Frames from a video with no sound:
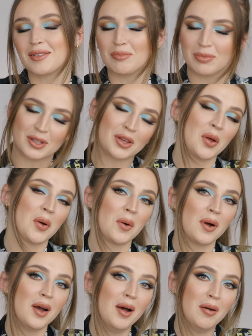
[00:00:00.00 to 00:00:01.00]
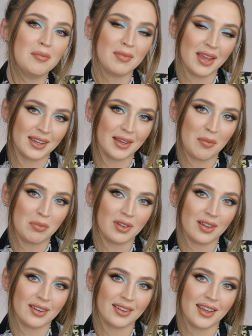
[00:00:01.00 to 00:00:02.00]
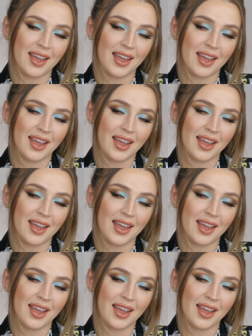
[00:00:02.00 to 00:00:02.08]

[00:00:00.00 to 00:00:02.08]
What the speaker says: blue makeup look,